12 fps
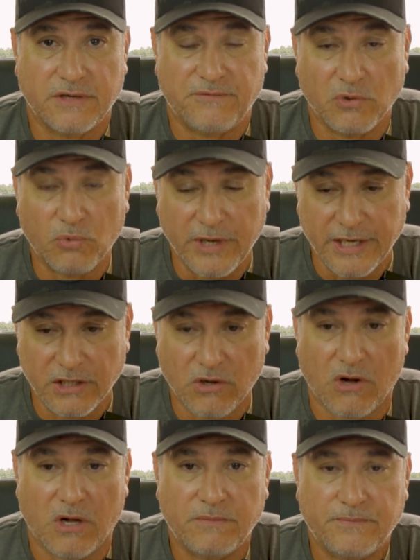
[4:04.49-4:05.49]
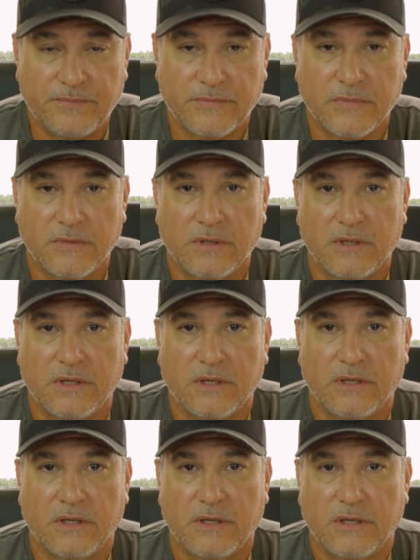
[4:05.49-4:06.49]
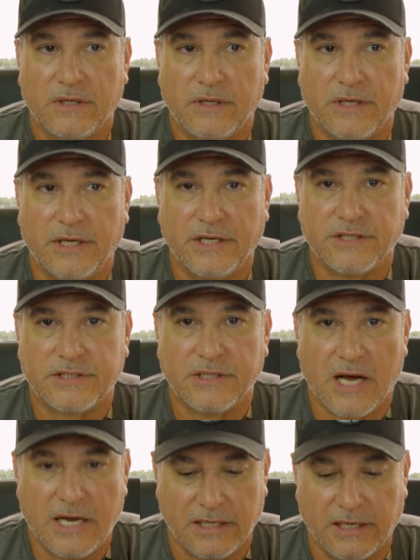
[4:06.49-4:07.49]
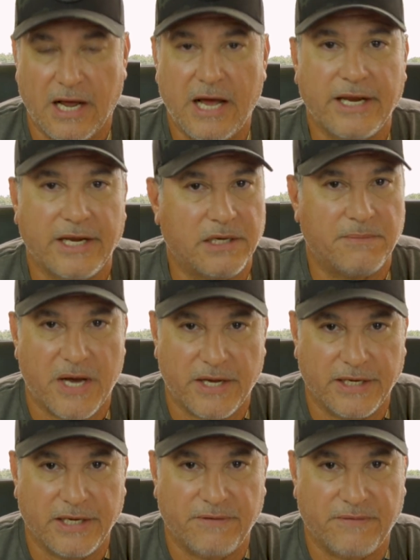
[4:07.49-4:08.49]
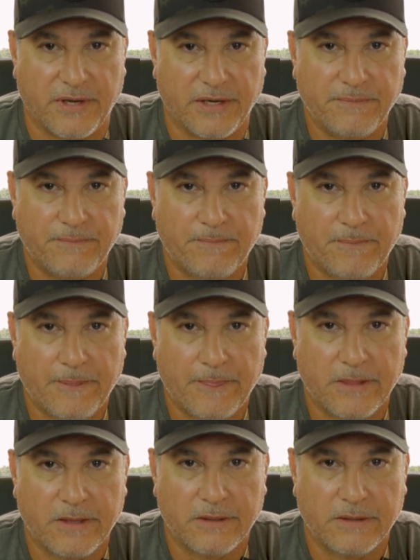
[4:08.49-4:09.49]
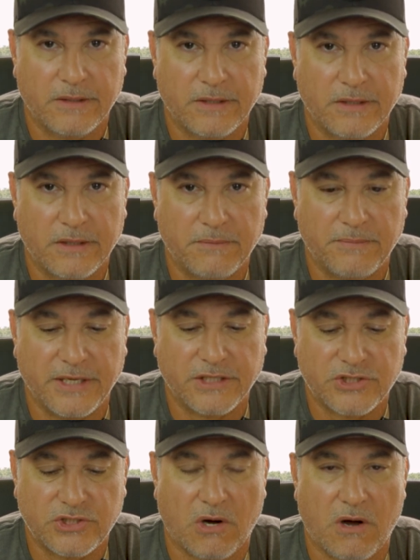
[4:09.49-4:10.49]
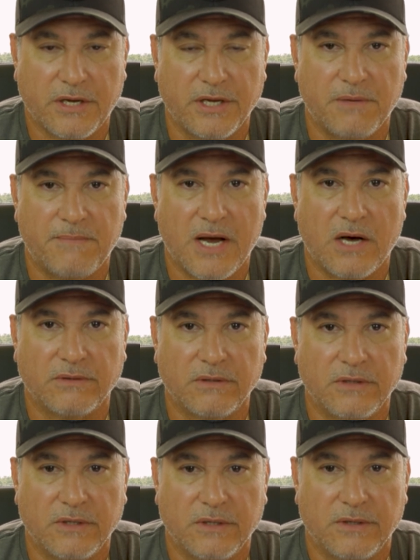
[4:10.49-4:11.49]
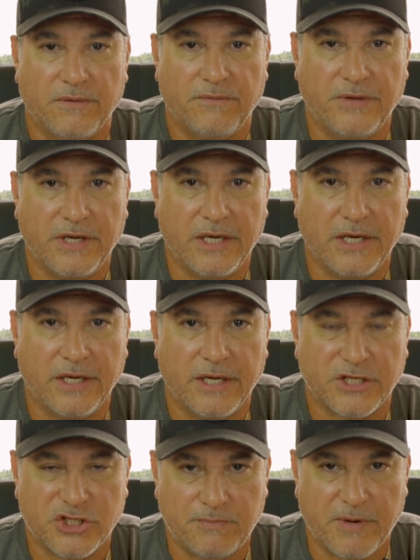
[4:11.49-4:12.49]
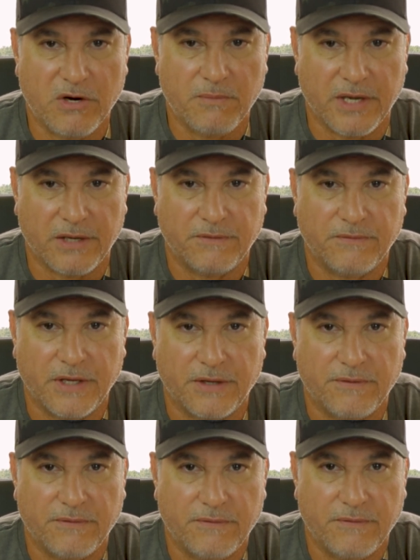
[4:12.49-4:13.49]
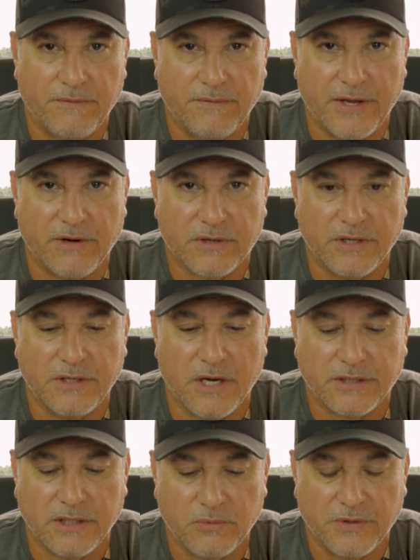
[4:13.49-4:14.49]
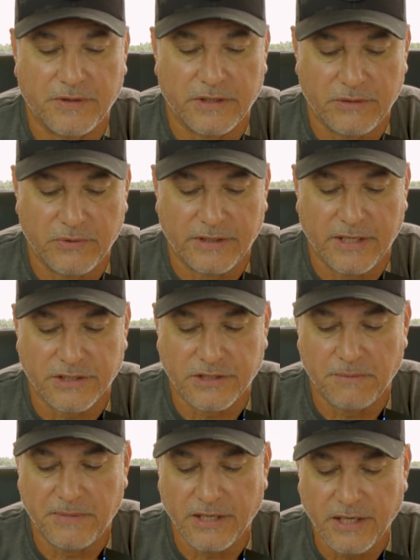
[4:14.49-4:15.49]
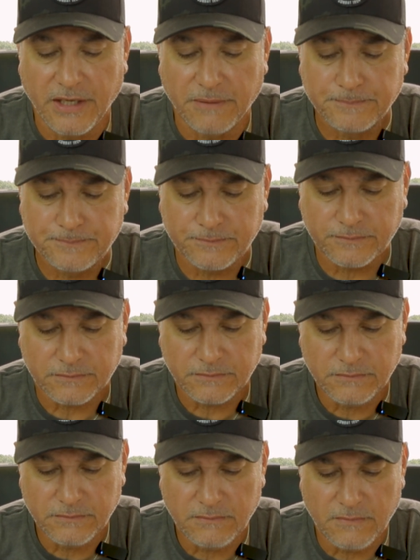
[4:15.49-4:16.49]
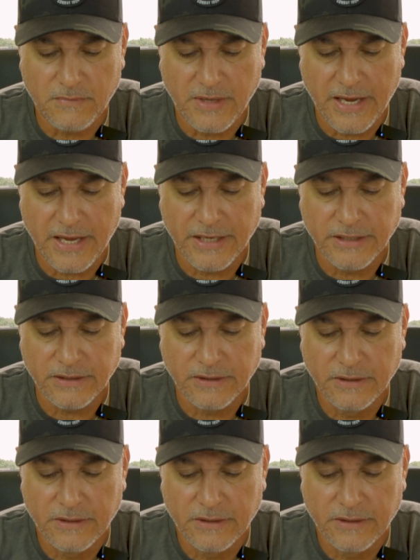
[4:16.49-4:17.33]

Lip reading: if you read it all, it is not lying about anything, but it's talking about the experiment that they are conducting with the SAPD. And